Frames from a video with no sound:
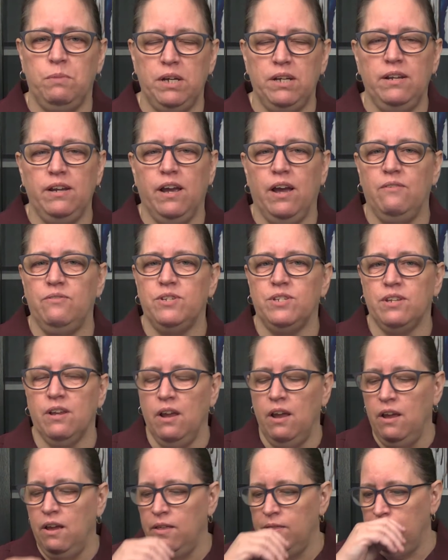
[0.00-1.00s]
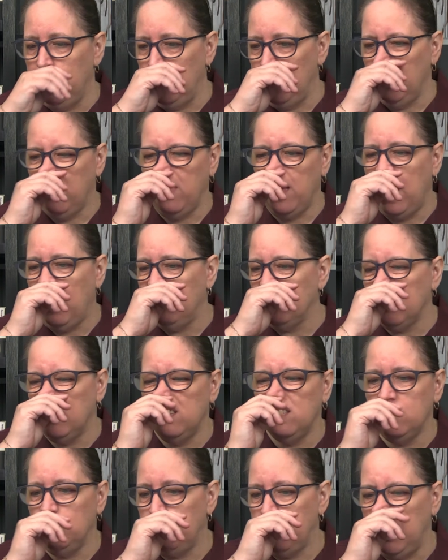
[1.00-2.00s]
PDFs that are
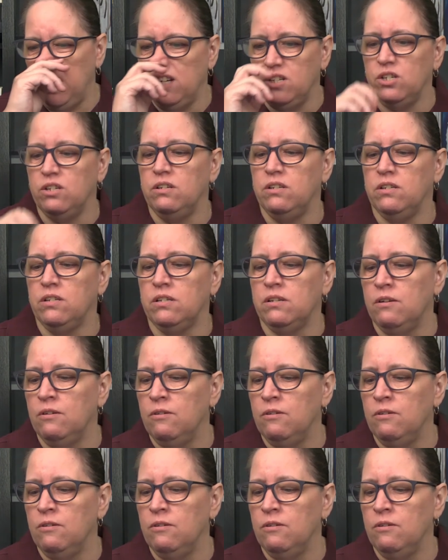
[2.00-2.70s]
thousands of pages